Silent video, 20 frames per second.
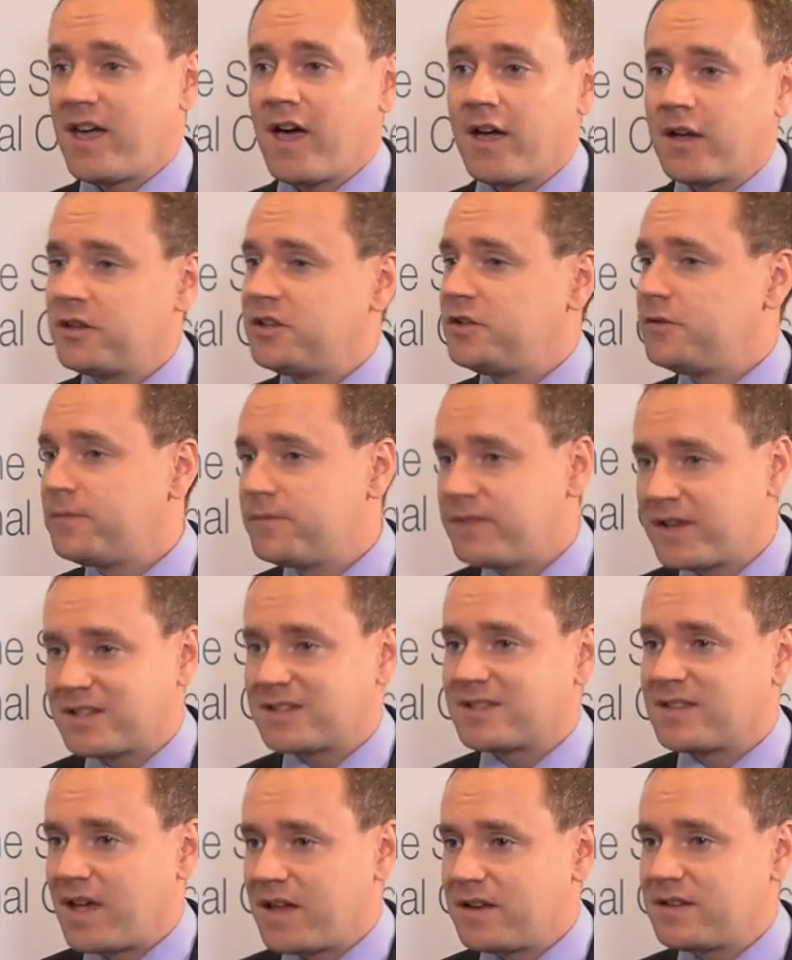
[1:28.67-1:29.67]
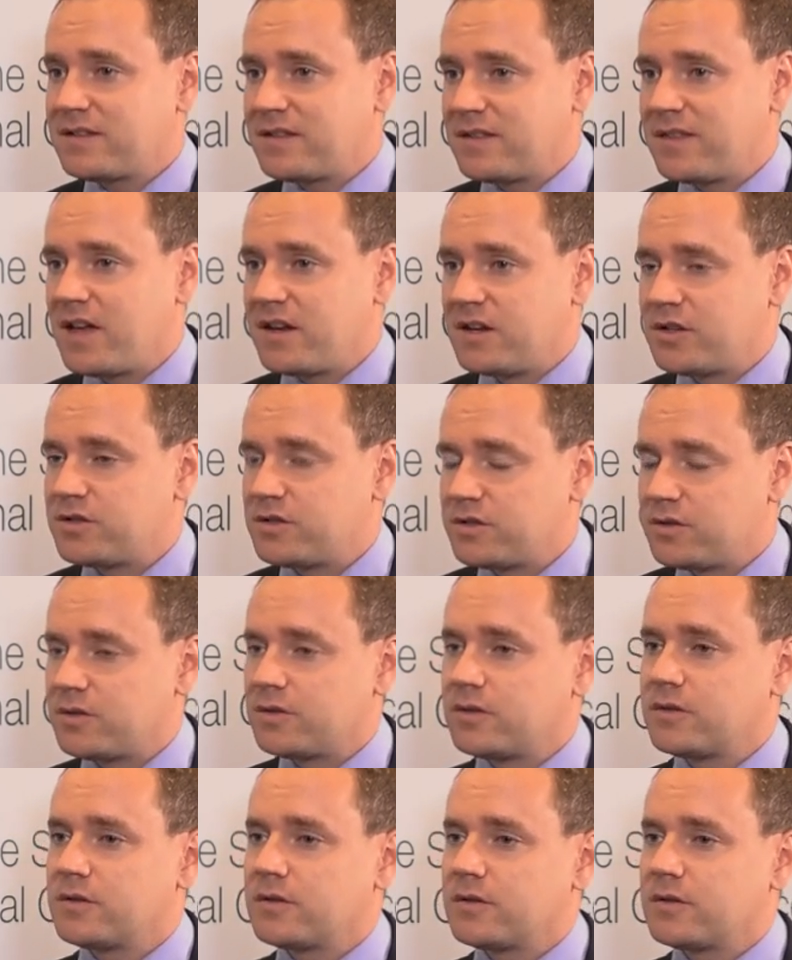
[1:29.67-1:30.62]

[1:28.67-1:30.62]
How can you fix that issue?